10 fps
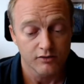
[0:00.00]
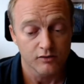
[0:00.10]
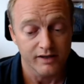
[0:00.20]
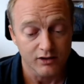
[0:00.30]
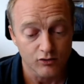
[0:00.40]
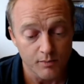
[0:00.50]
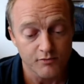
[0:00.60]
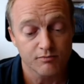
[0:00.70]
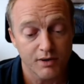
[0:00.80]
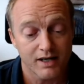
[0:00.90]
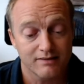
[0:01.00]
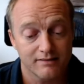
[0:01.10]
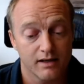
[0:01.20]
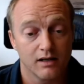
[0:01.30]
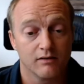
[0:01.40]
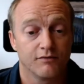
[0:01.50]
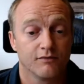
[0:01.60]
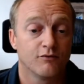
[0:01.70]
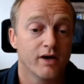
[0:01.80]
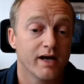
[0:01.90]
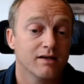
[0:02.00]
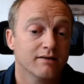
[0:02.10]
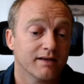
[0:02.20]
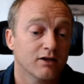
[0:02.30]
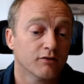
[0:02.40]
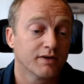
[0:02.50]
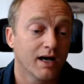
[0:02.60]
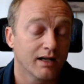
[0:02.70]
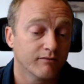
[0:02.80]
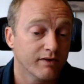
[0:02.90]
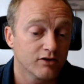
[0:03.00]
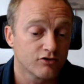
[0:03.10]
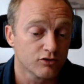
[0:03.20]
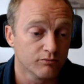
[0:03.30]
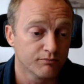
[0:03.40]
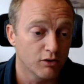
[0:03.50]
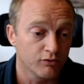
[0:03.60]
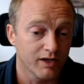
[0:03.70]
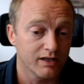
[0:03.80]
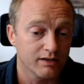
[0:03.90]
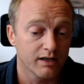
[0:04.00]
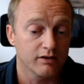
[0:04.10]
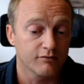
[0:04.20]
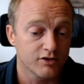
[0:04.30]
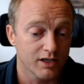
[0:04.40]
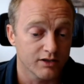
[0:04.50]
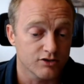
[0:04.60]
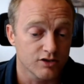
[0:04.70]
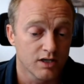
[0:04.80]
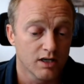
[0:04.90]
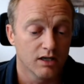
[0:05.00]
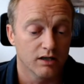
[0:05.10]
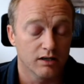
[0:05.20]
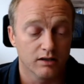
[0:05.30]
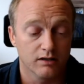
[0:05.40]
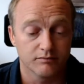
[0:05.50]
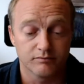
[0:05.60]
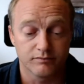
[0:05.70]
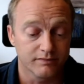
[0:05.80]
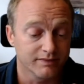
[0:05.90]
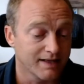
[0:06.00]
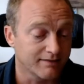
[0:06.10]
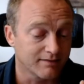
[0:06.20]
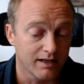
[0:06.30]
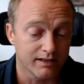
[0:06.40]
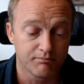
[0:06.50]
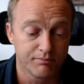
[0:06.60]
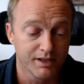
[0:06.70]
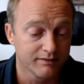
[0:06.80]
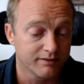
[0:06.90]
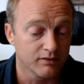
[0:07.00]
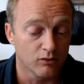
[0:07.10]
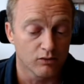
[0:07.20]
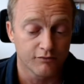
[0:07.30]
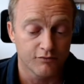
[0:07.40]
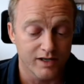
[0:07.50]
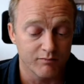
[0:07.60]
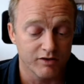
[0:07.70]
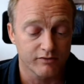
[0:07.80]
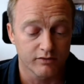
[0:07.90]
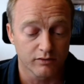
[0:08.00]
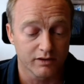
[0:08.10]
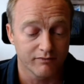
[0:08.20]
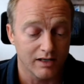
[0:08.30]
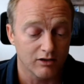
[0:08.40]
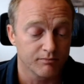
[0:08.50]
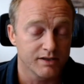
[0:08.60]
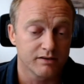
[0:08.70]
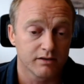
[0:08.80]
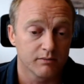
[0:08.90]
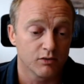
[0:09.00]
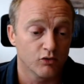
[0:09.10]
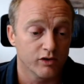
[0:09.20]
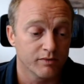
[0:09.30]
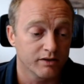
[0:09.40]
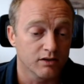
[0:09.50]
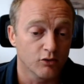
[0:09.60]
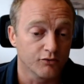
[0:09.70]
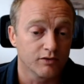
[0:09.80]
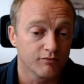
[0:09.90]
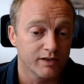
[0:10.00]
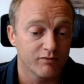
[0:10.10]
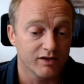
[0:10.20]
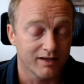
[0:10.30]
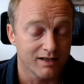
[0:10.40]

So encryption by itself for any state-of-the-art vendor shouldn't pose any kind of challenge um, that's like built in all the frameworks and all the development and deployment and hosting frameworks.